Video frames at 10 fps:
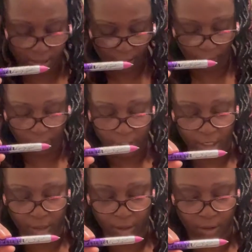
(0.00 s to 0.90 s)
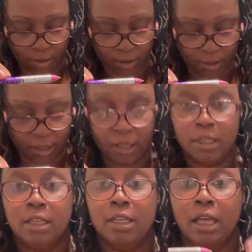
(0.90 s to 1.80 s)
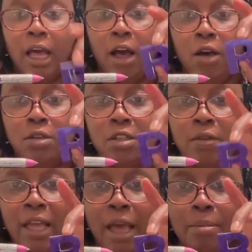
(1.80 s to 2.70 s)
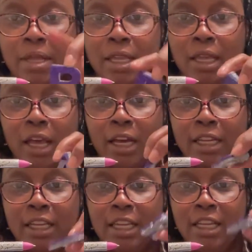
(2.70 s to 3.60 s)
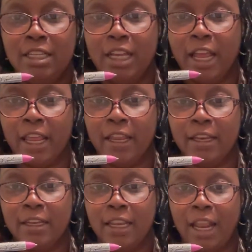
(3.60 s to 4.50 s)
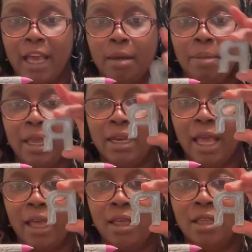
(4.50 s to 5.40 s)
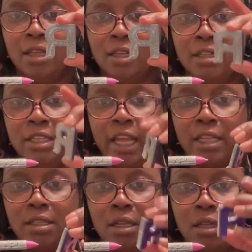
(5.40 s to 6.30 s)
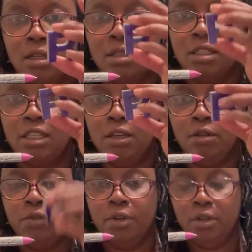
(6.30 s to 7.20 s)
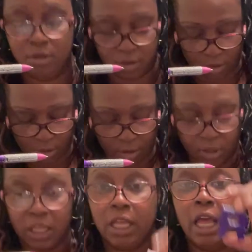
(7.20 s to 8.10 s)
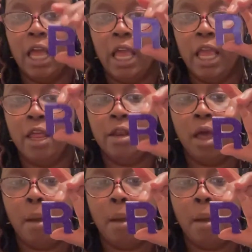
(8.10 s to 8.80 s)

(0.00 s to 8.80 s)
say Regina, I also got me a keychain that I can make now that's silver and